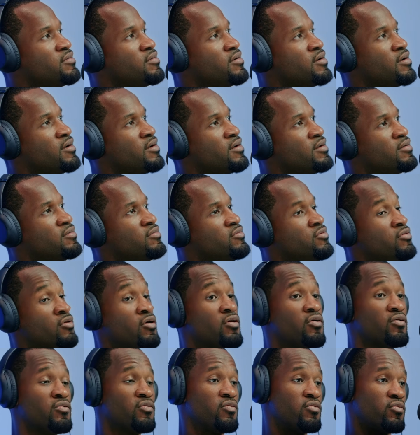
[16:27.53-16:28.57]
uh,
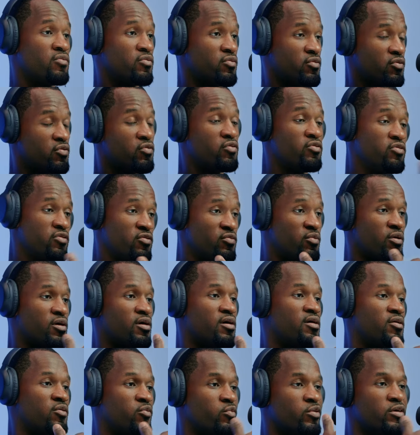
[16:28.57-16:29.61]
know who you
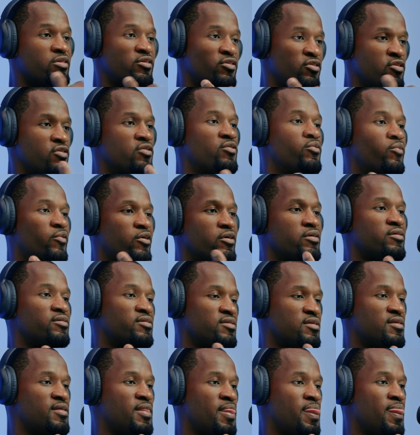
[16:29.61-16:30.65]
are, what you're
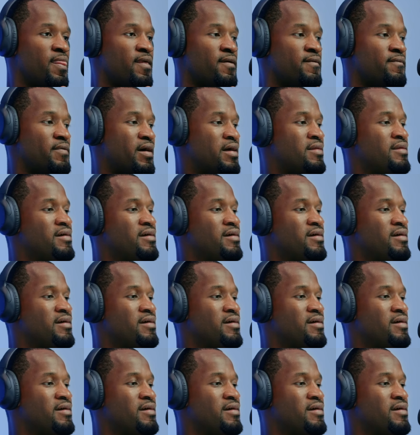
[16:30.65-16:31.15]
worth, and